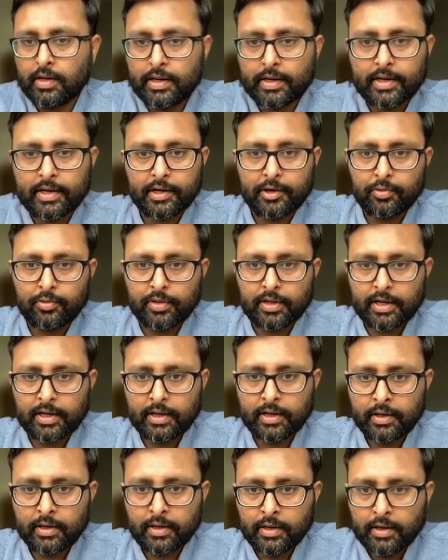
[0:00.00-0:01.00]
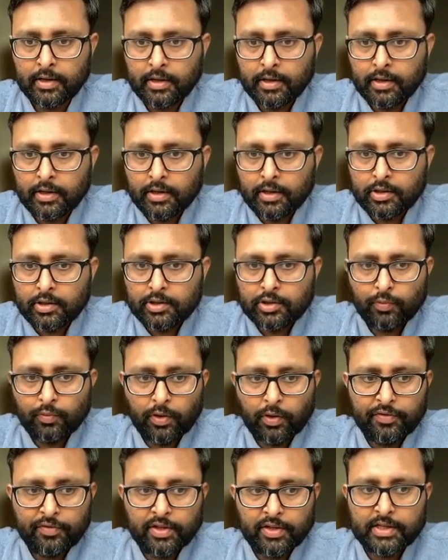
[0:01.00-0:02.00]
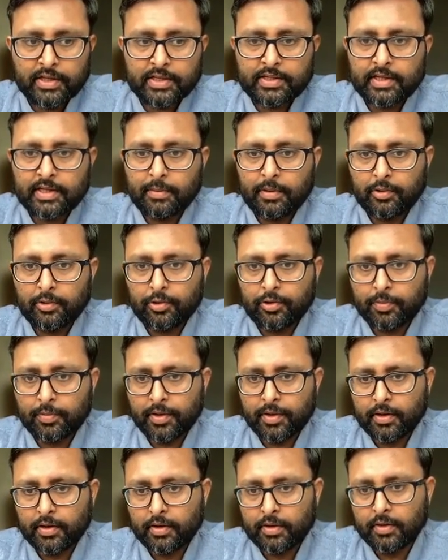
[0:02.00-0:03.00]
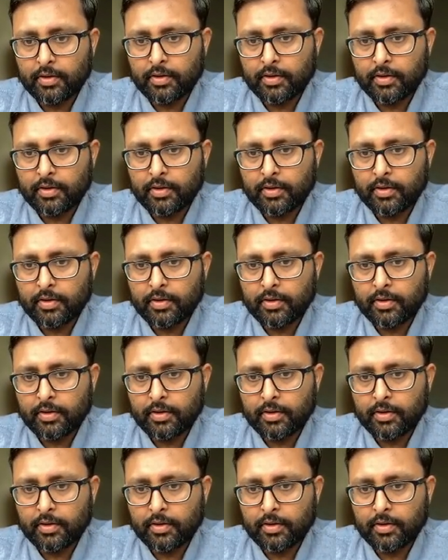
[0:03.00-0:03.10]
I can do that. So what will this come out to be?